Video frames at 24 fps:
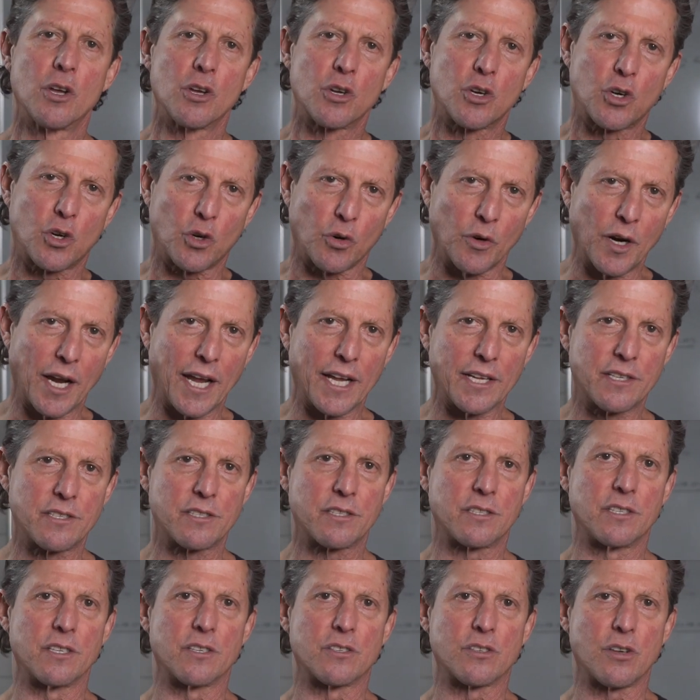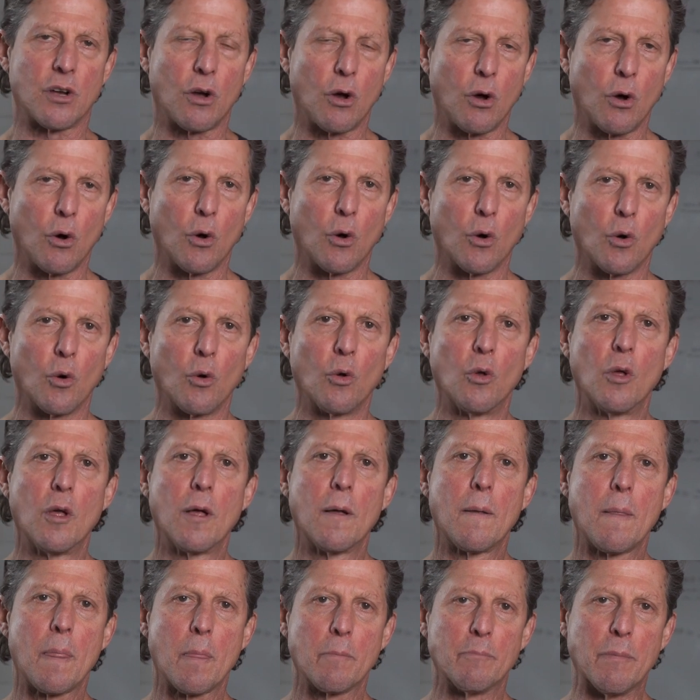creates this whole
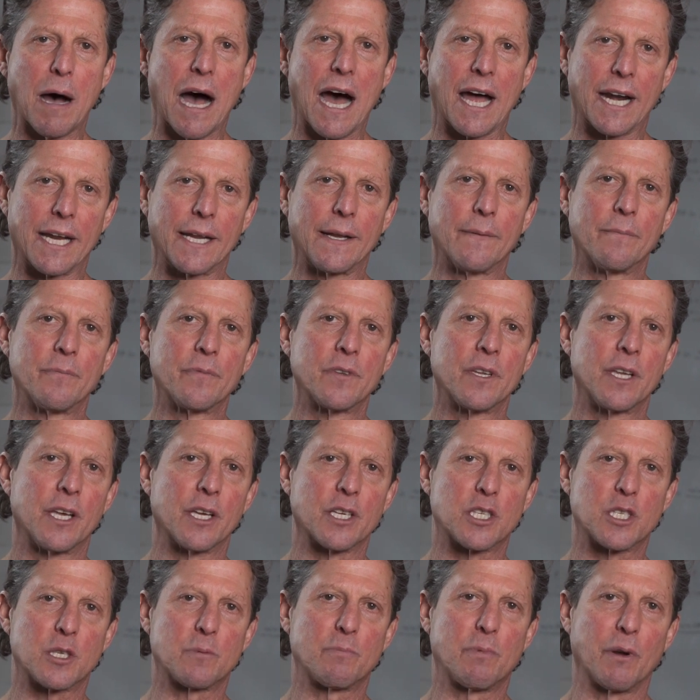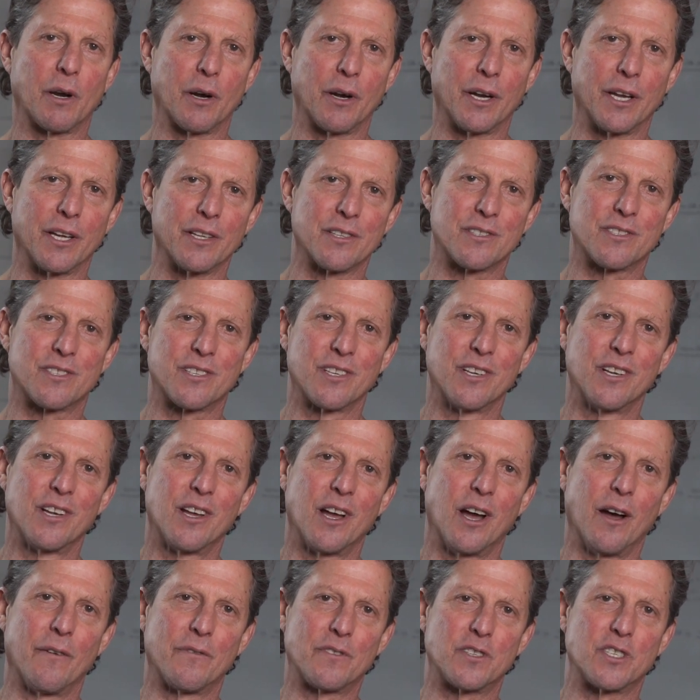body experience
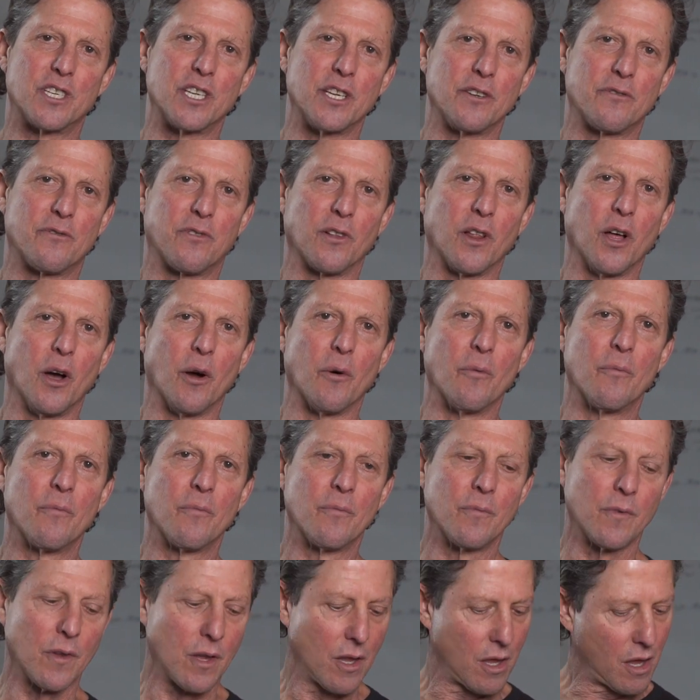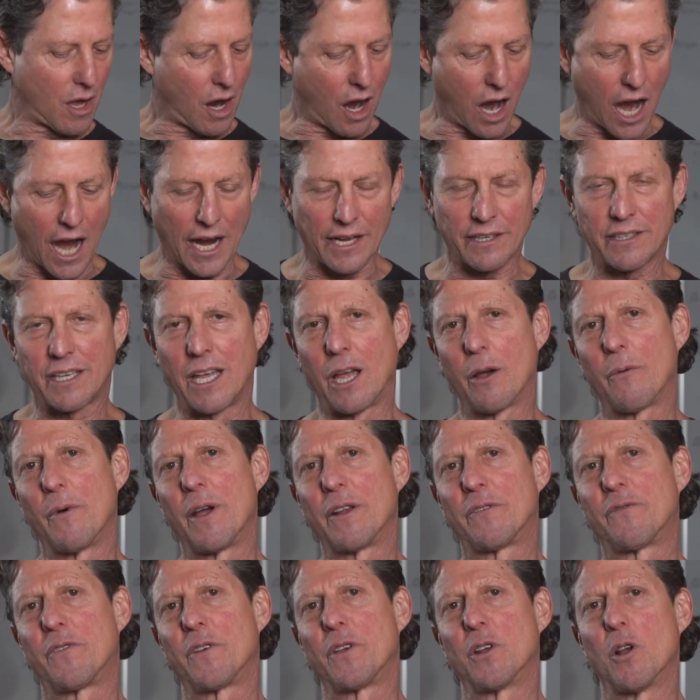of Qi flow. Alright, can't
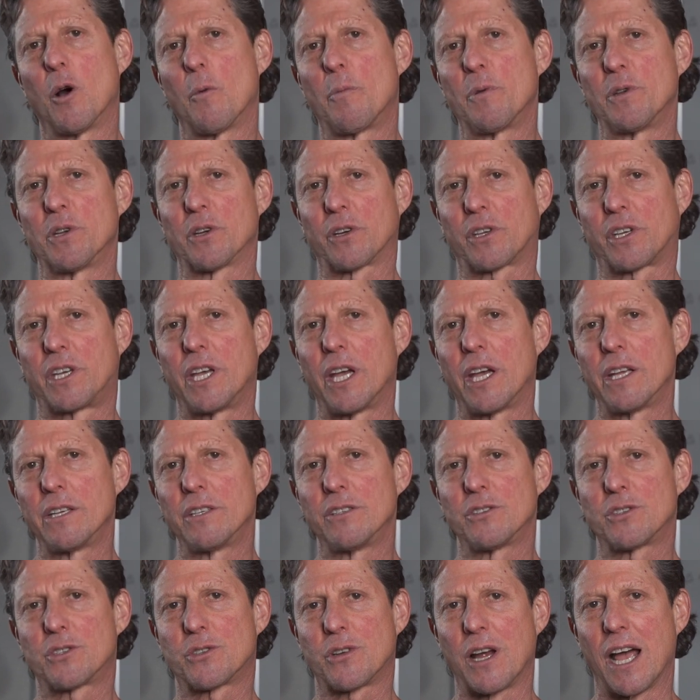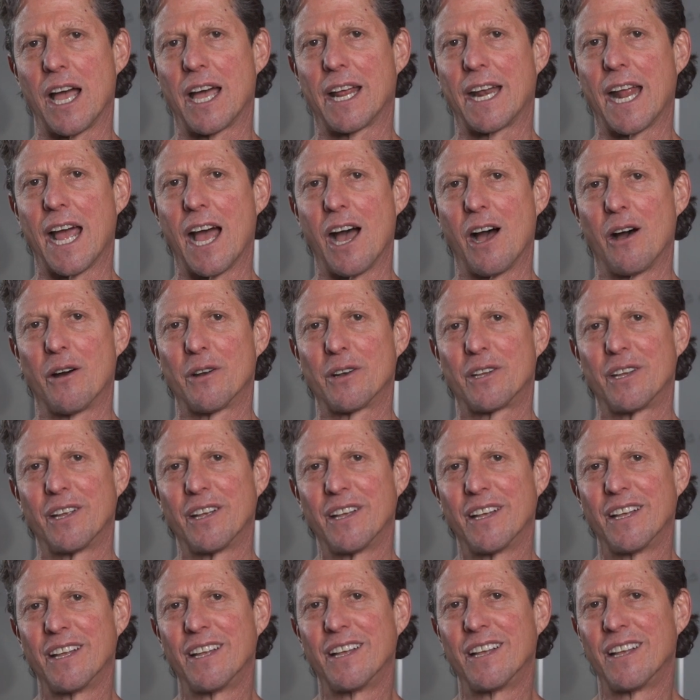wait for you to open your kit, try it out,
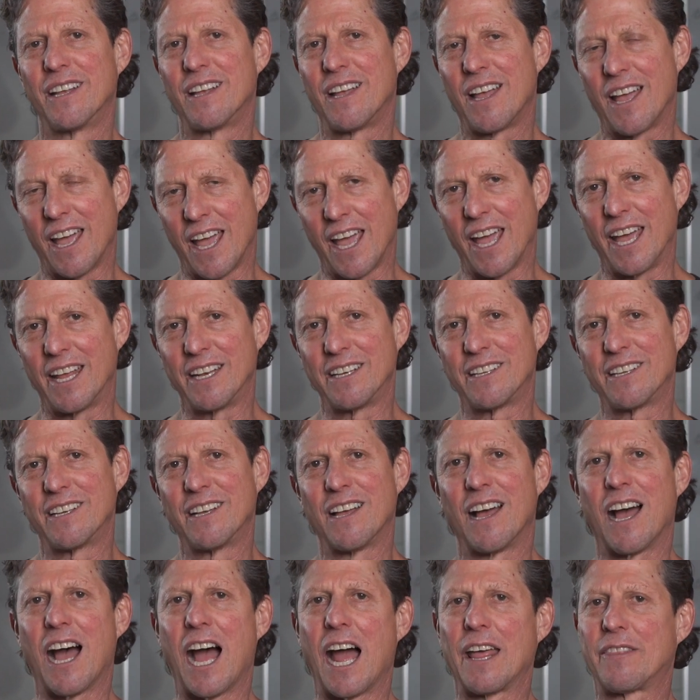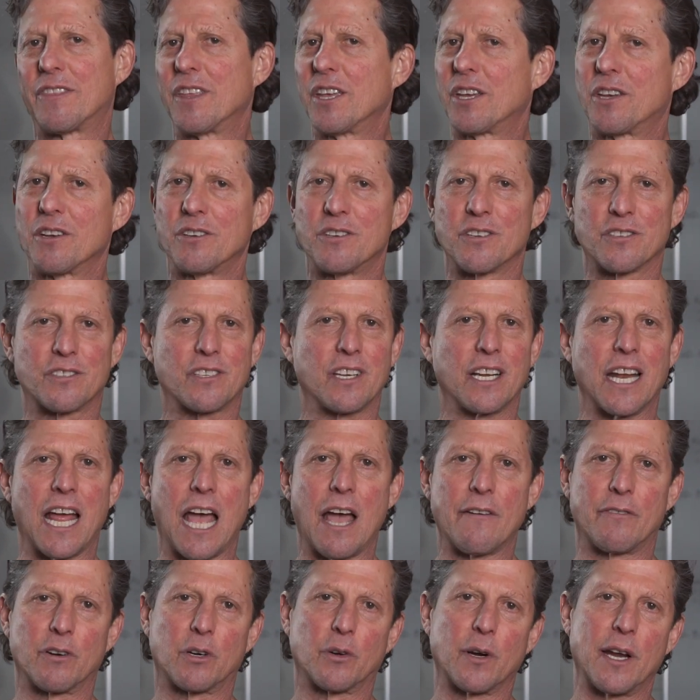and I think you're just going to
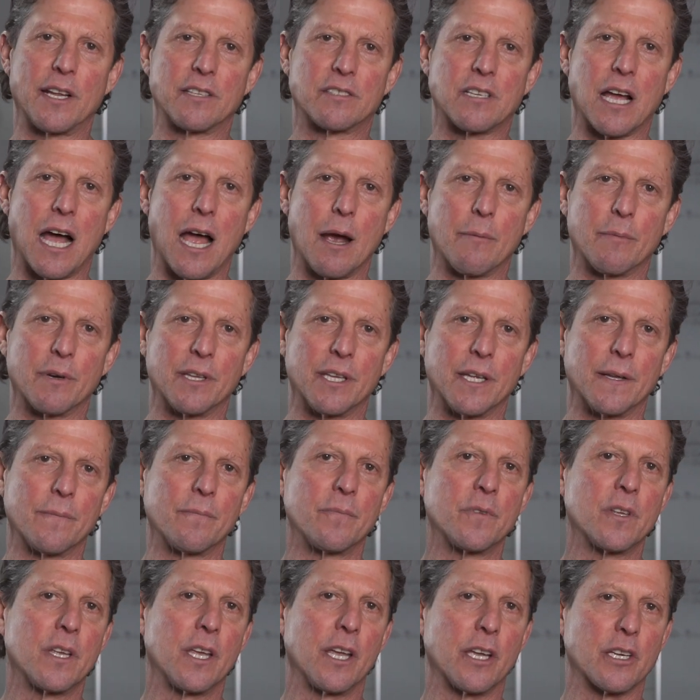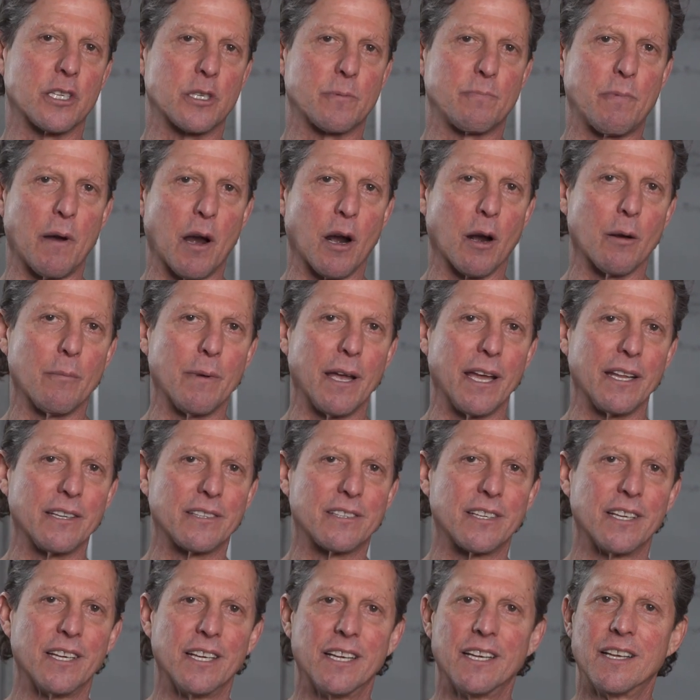have a great time with it. Experiment.
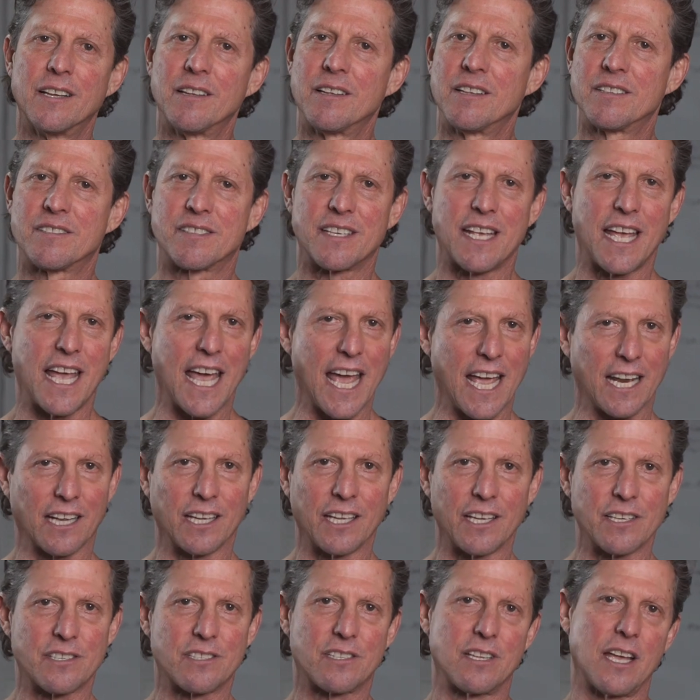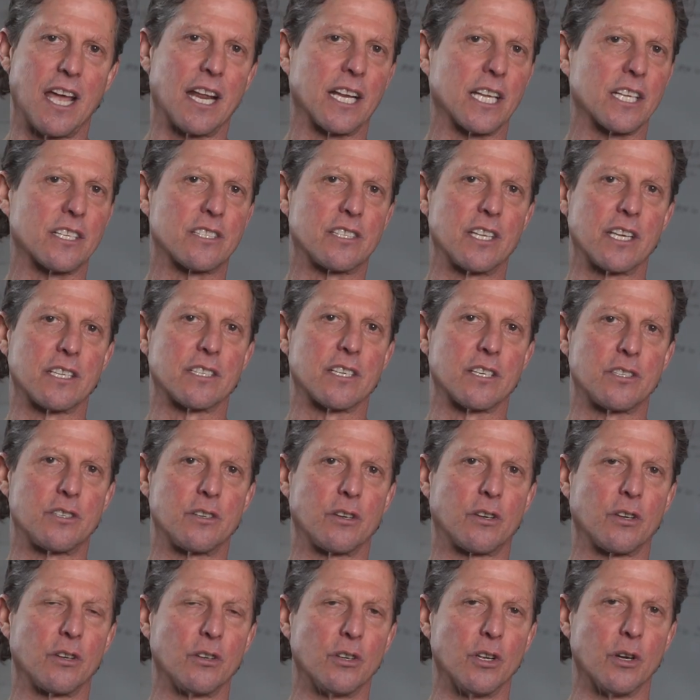It's endless things that you
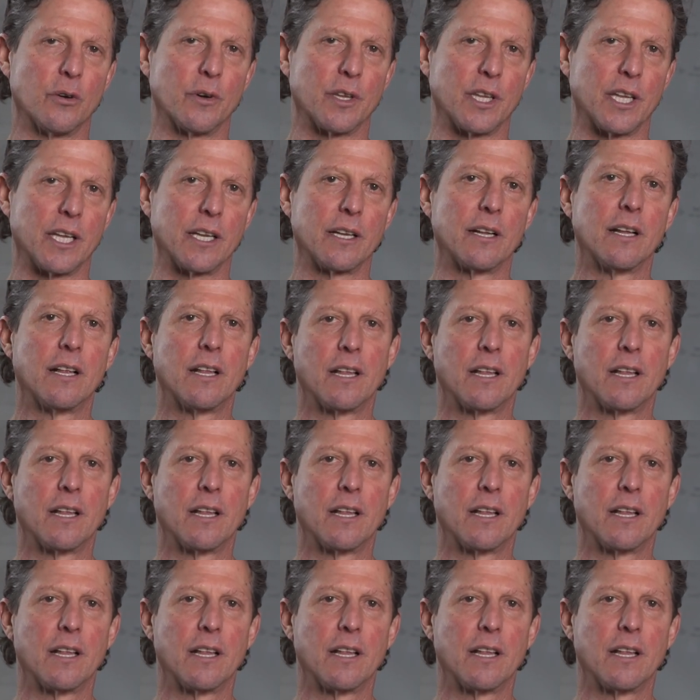can do with it,